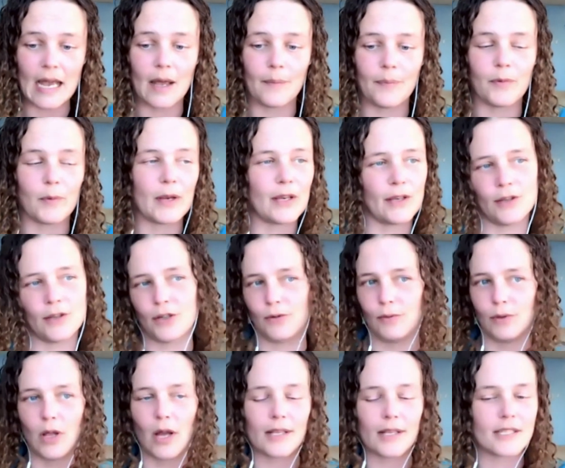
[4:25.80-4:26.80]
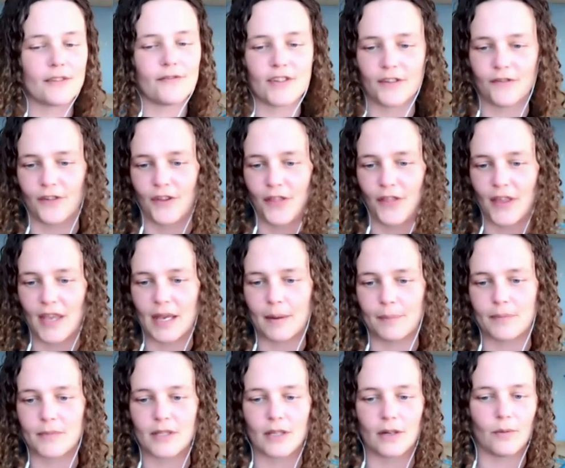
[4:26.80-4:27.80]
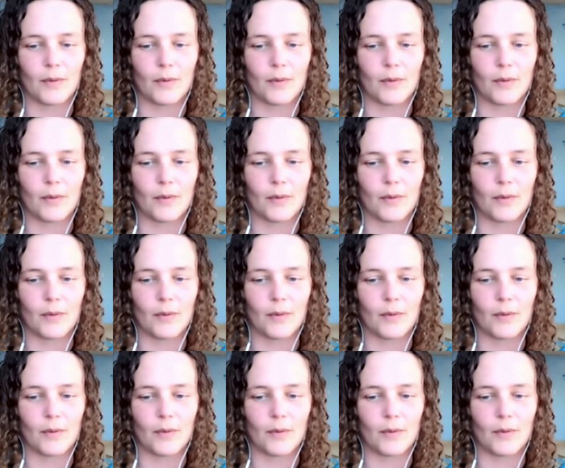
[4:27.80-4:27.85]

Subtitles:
we do lots of different themes.